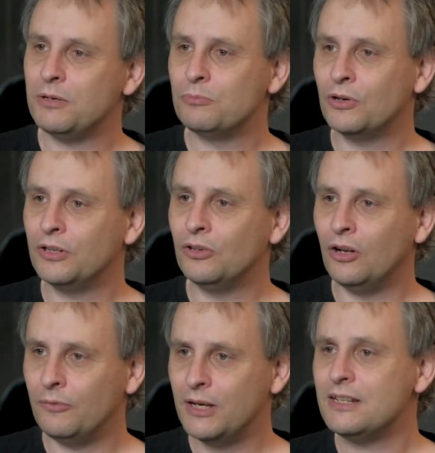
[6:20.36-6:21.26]
been Bryden
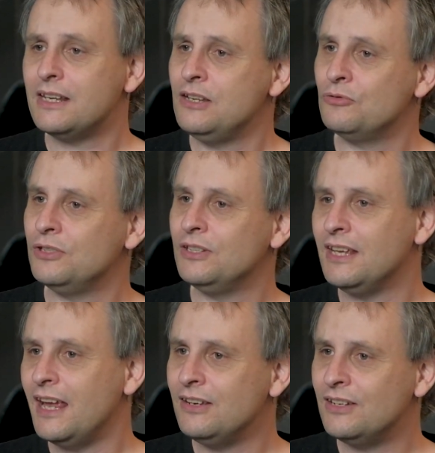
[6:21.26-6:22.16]
Oliver here in
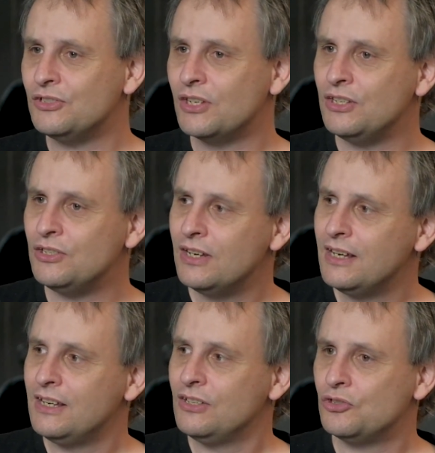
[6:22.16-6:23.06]
the NDC
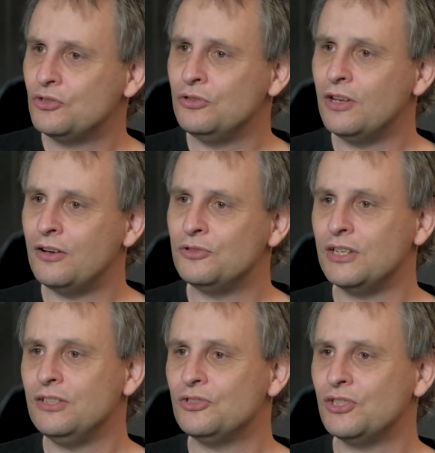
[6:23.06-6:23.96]
studios in